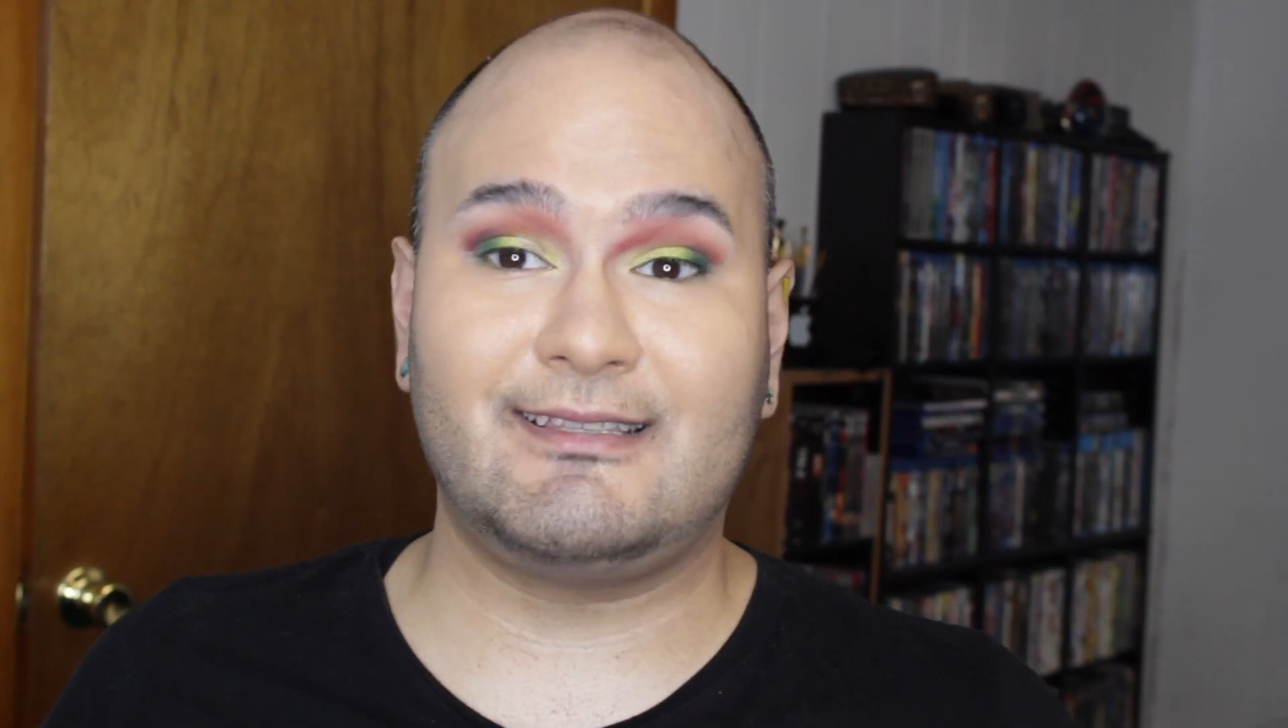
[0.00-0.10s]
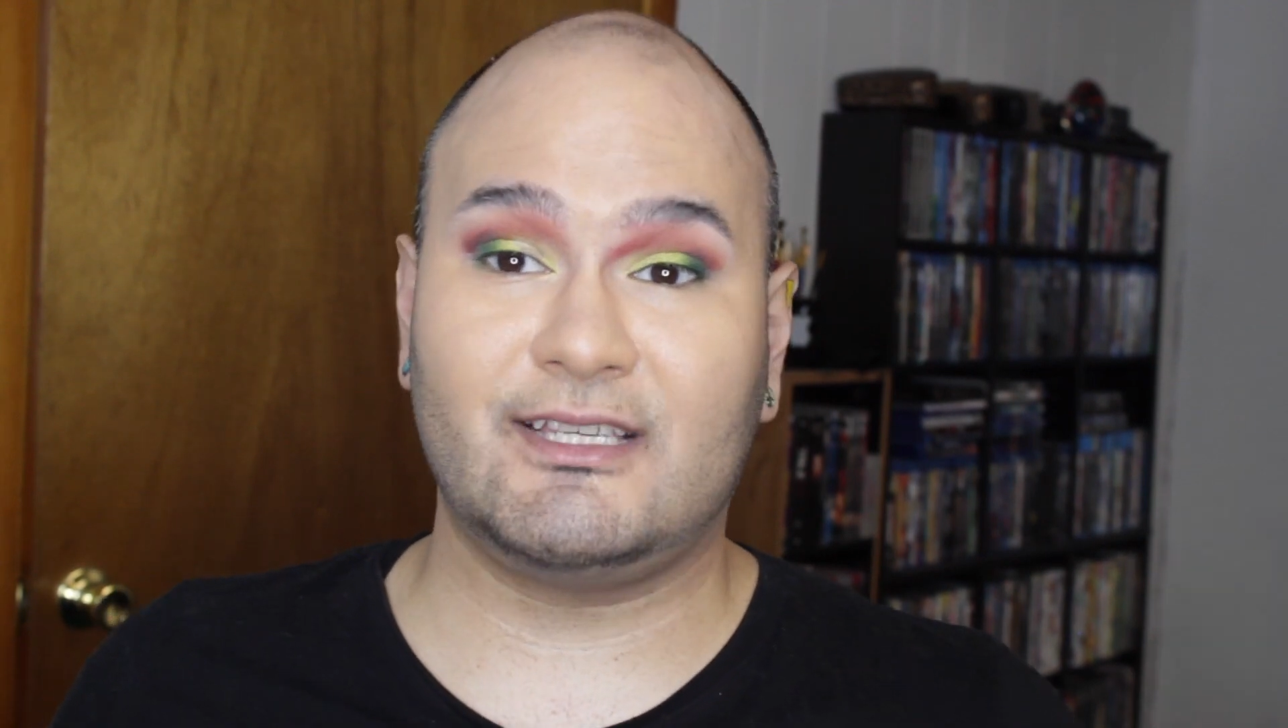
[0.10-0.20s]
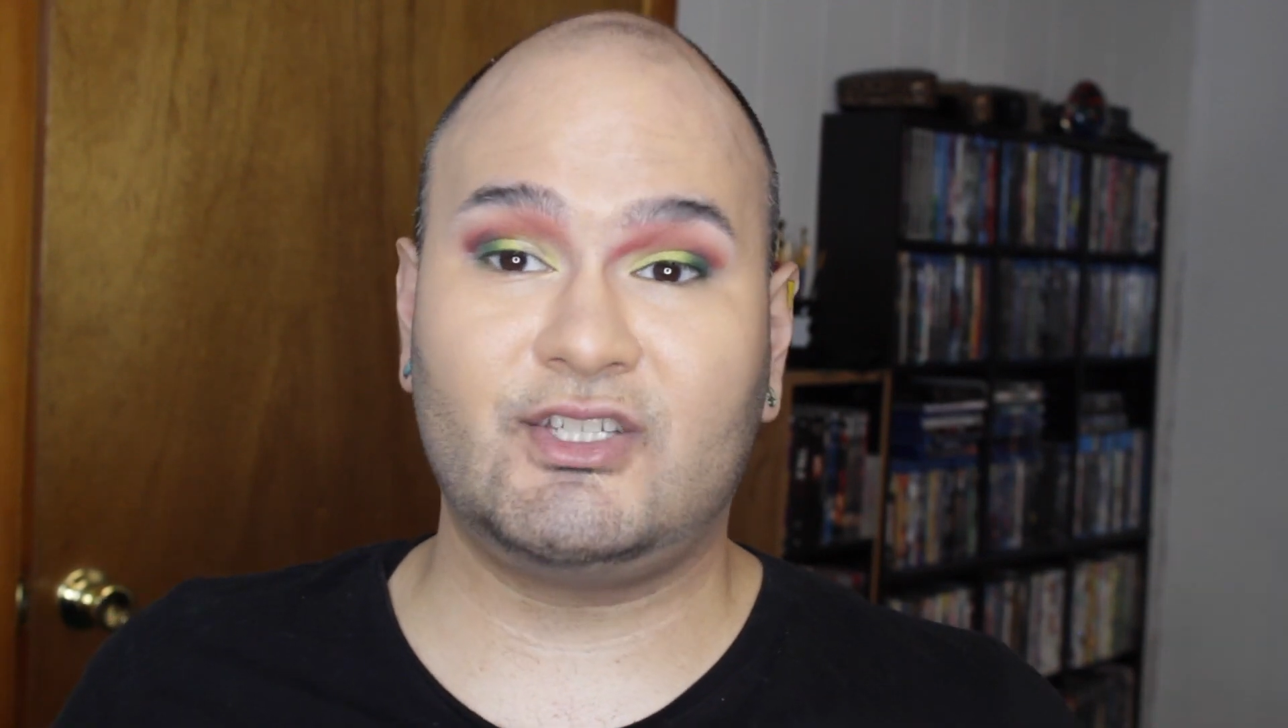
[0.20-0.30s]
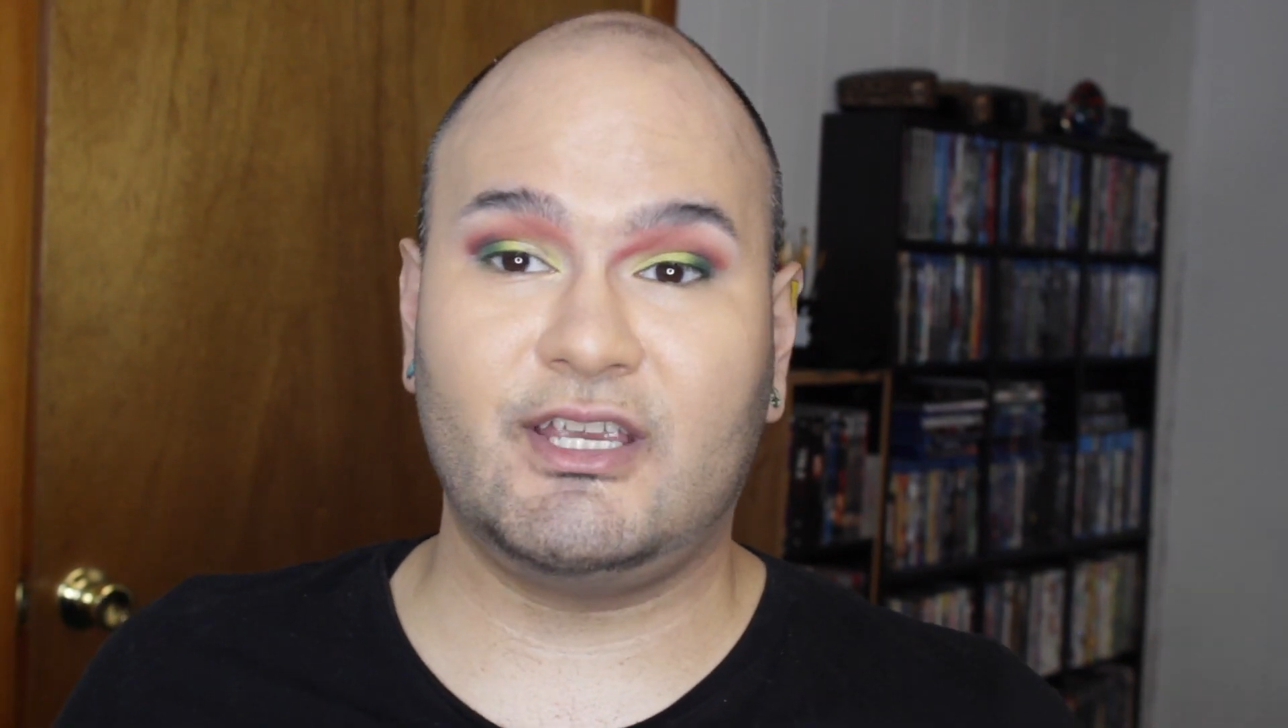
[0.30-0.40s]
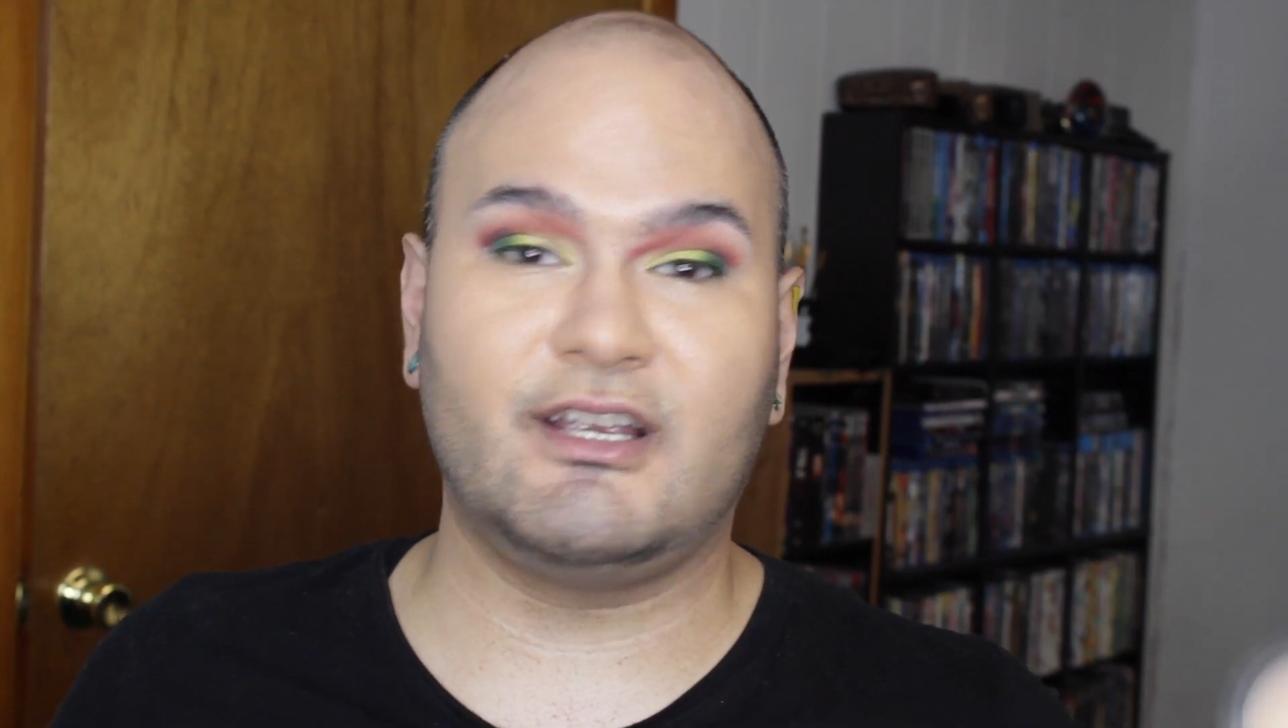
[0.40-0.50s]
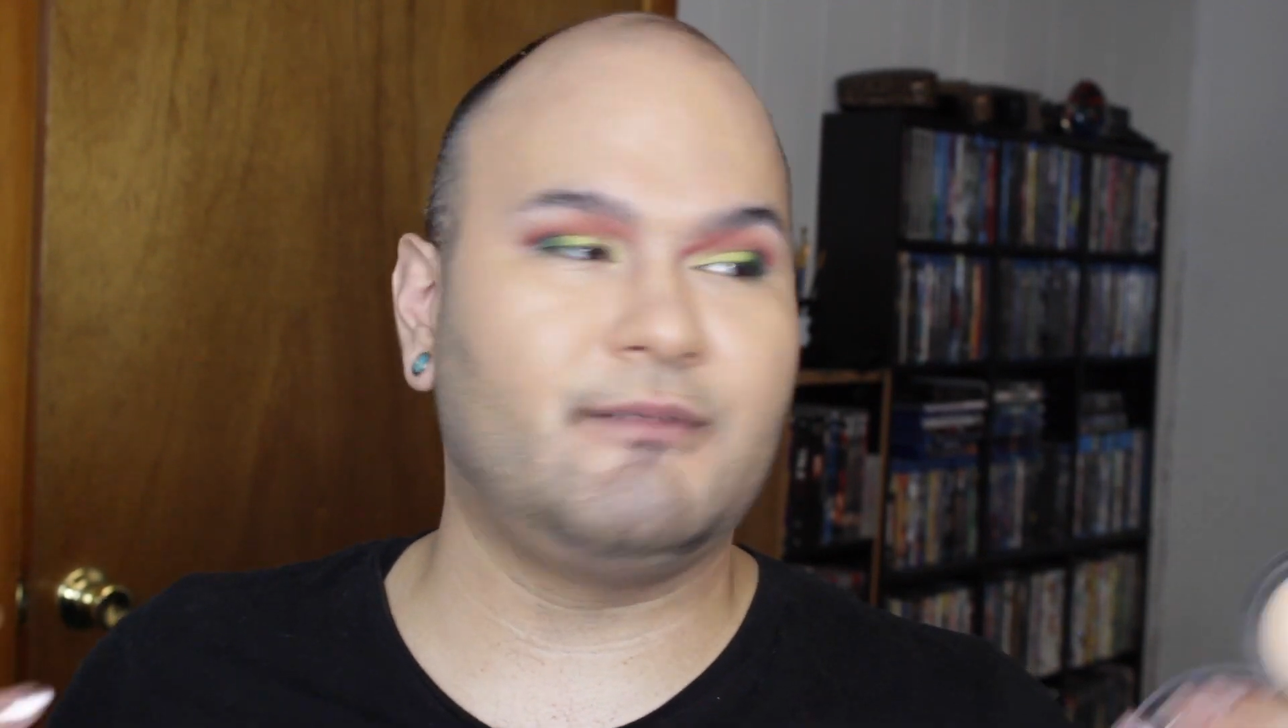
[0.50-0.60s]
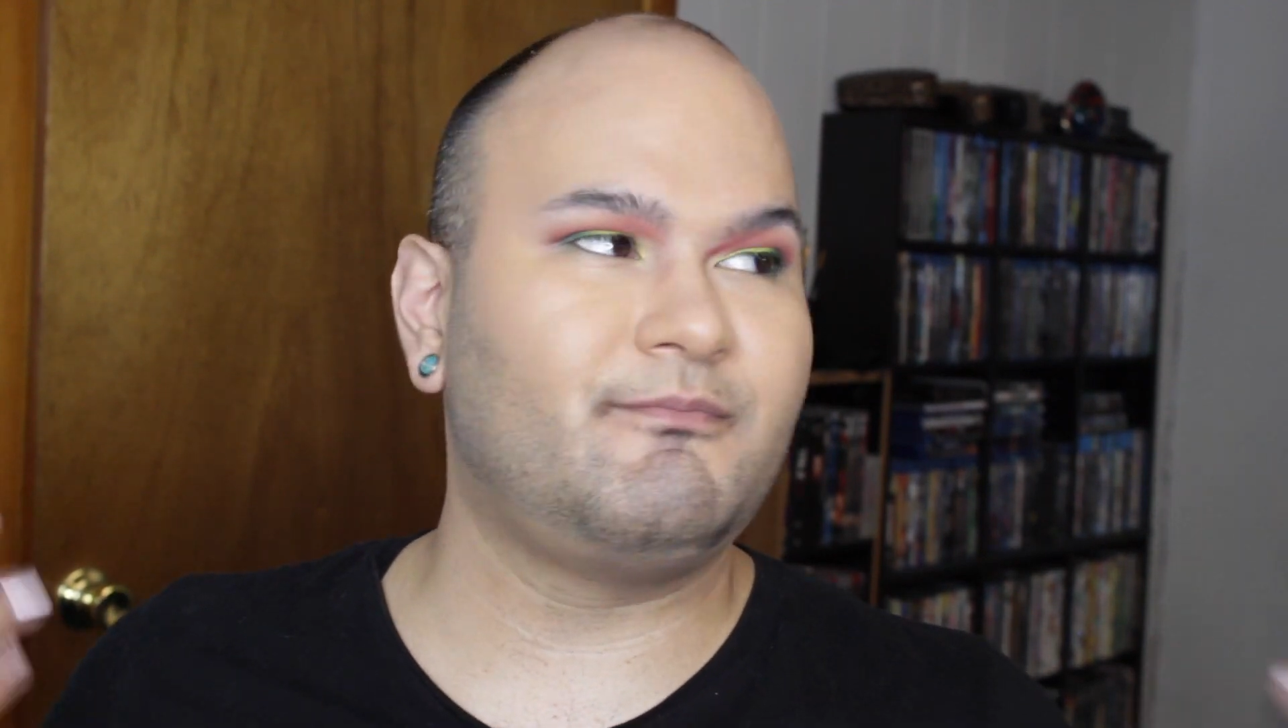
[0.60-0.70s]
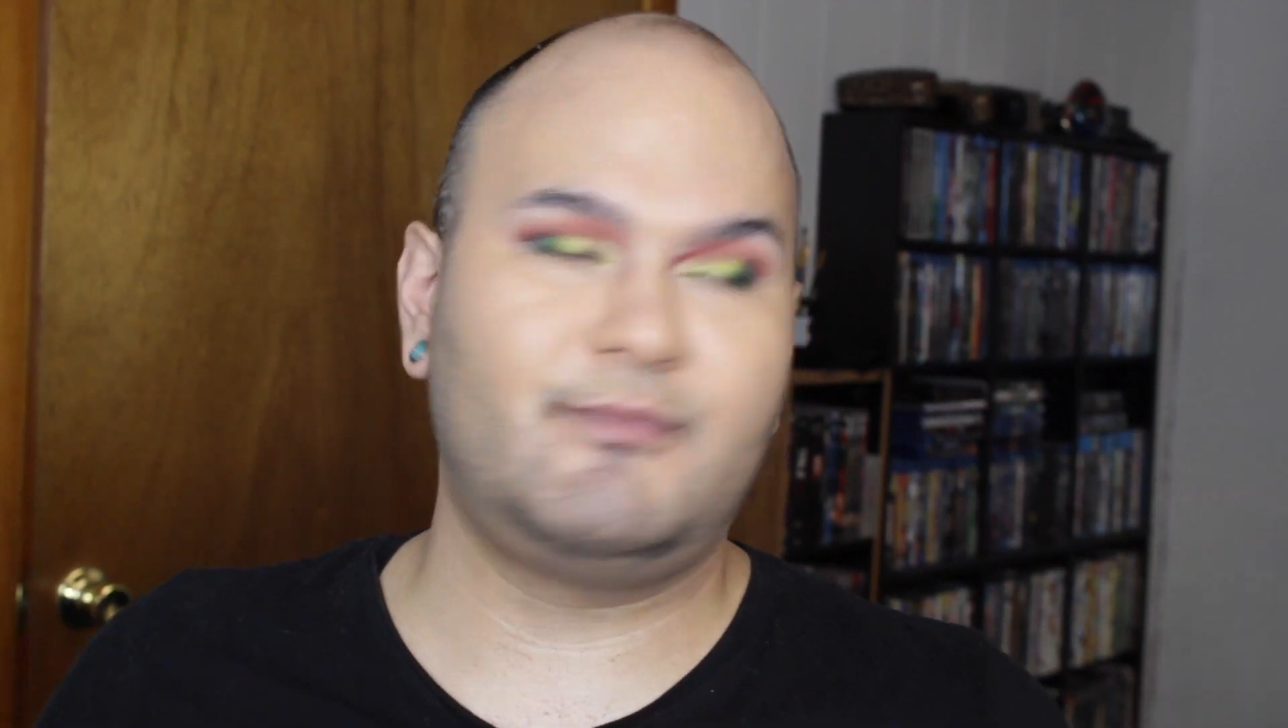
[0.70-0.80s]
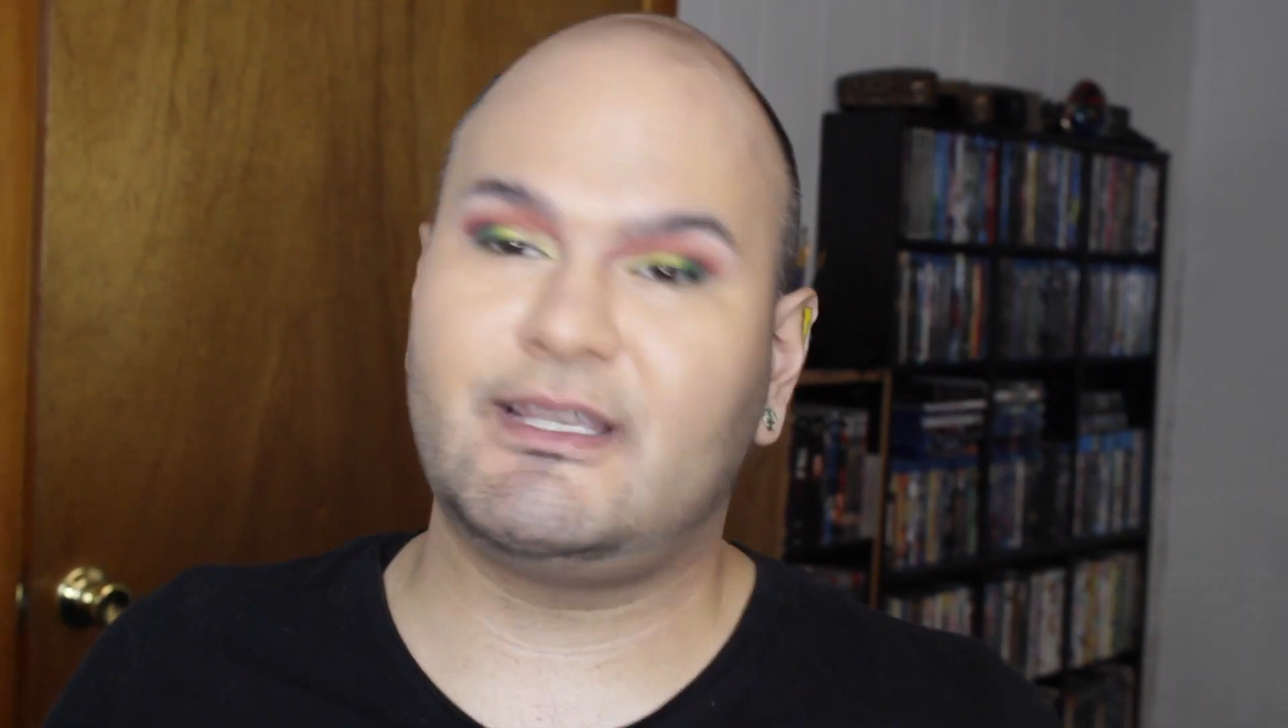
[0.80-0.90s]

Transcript: It's a sheer